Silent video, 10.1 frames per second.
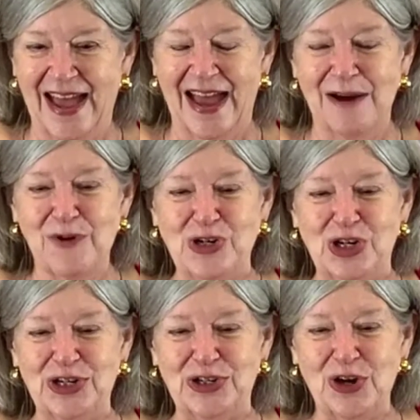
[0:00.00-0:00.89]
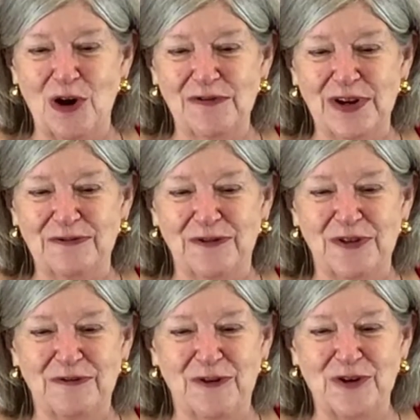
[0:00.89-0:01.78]
And when she served it for
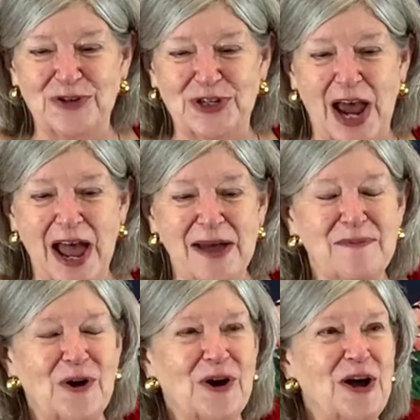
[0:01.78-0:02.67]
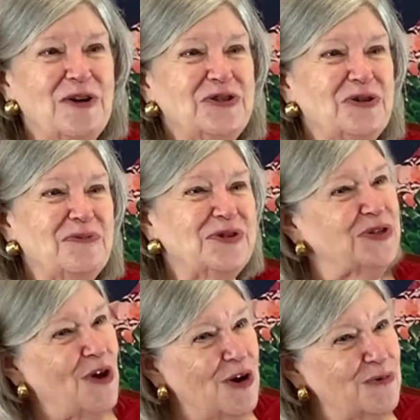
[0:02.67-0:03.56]
the first time, her customers
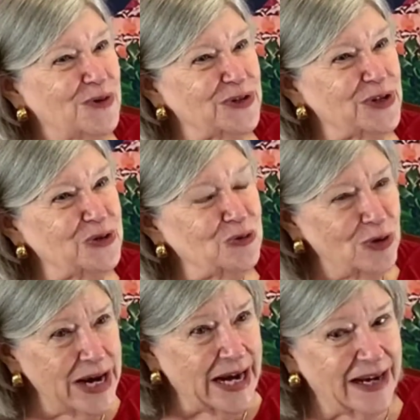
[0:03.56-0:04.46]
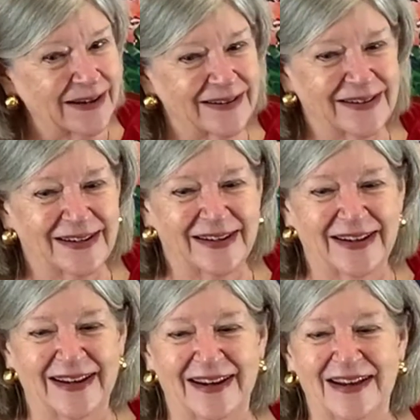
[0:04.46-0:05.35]
thought it was a drink.
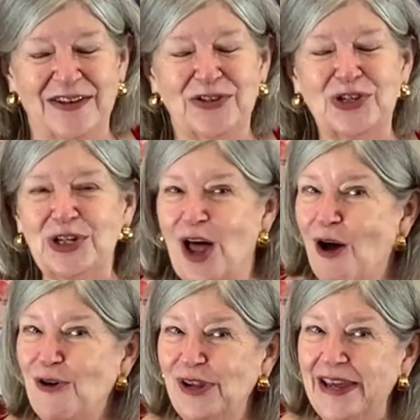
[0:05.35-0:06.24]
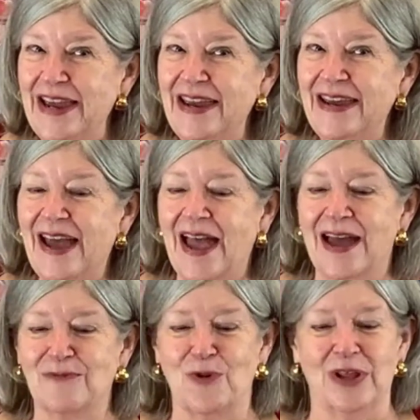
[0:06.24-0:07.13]
Slowly
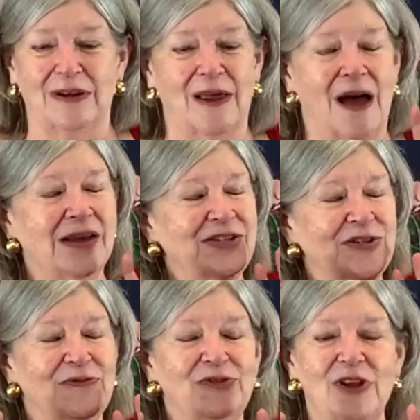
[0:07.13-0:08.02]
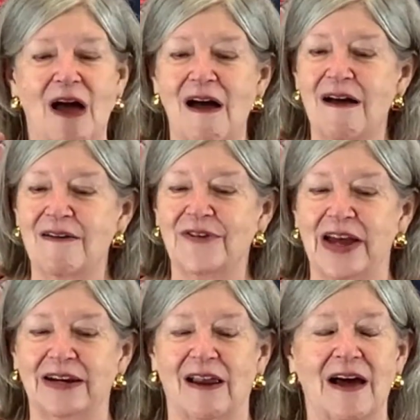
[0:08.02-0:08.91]
and with lots of love
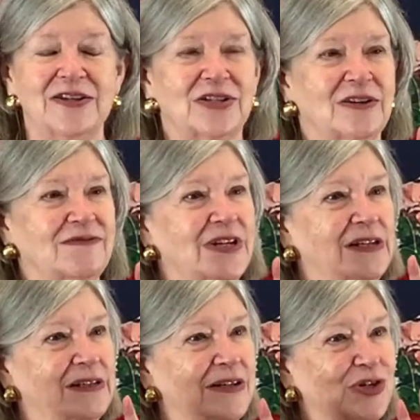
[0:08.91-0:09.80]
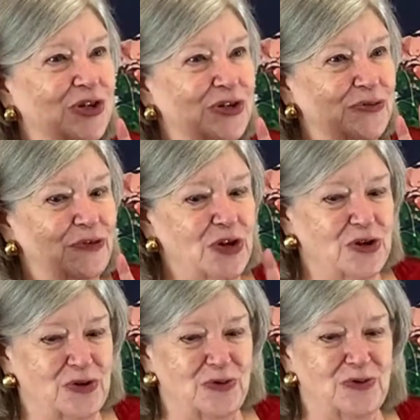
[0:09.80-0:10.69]
and lots of delicious
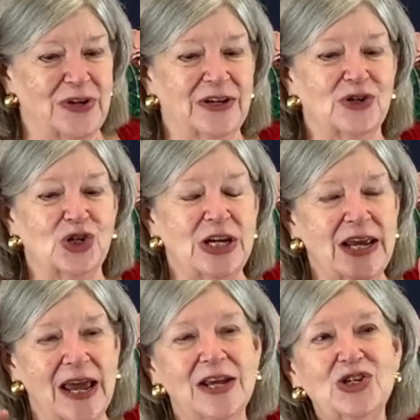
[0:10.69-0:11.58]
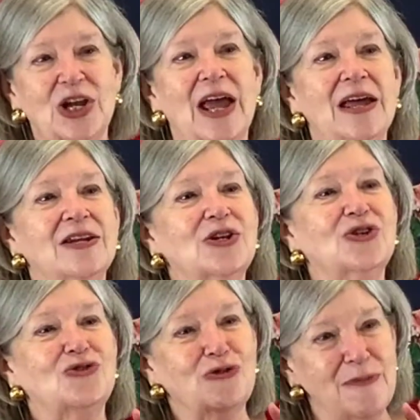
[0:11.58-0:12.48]
food, she
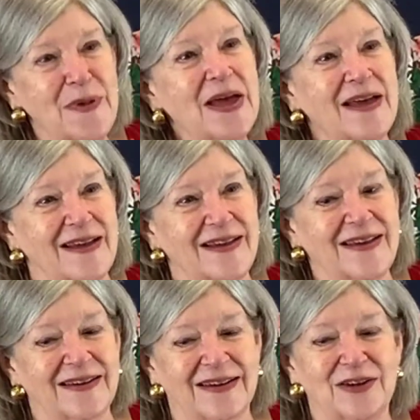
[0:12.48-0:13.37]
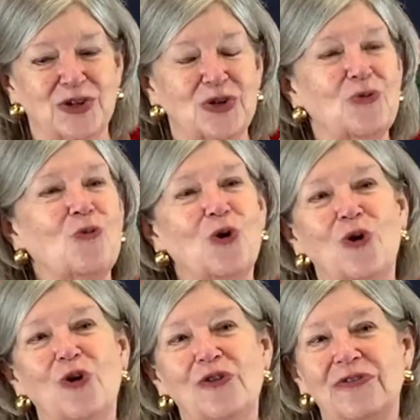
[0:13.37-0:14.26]
educated Treme to the
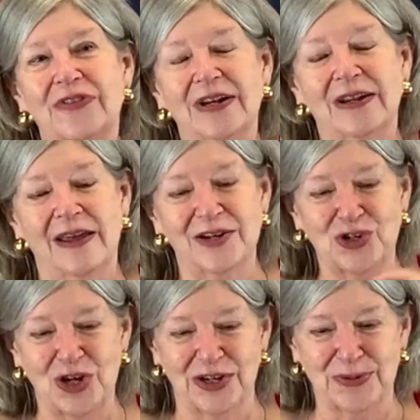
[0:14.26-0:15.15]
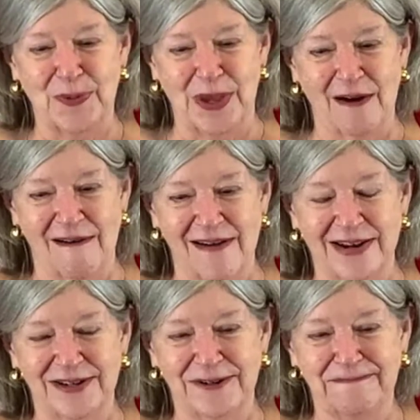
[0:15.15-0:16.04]
world that lay just
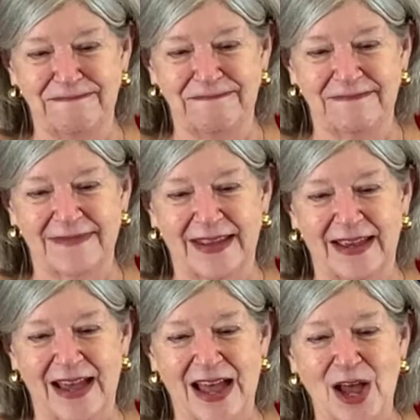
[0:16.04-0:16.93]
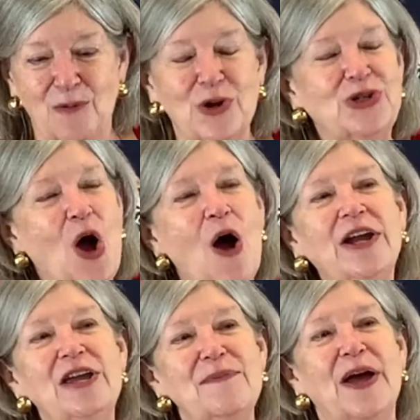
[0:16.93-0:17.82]
beyond. When
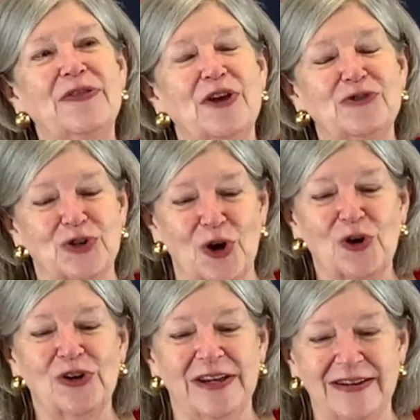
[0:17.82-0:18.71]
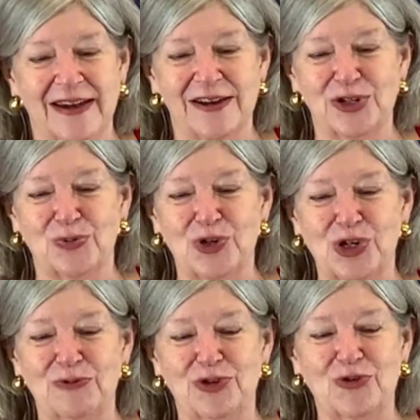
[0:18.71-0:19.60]
talking about those early days when
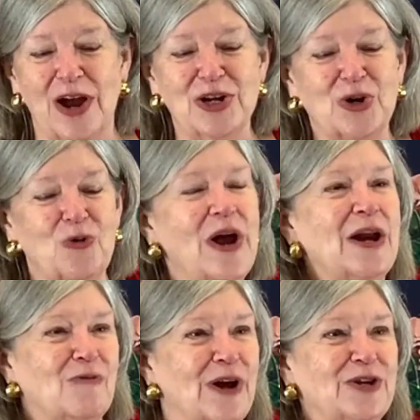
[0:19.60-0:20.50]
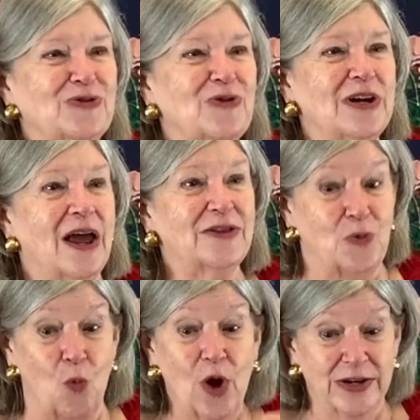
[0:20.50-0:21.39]
she was trying to create a restaurant like the
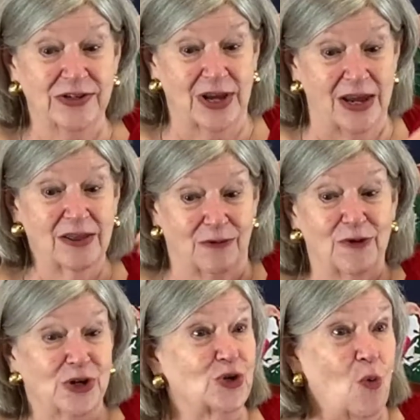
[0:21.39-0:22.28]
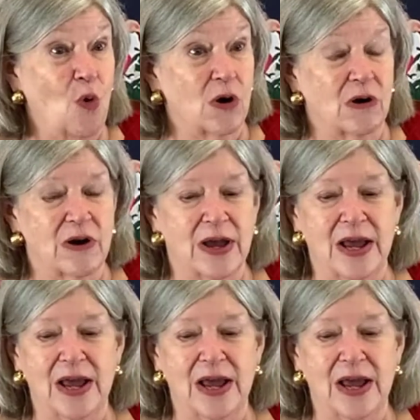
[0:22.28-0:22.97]
ones in the French Quarter,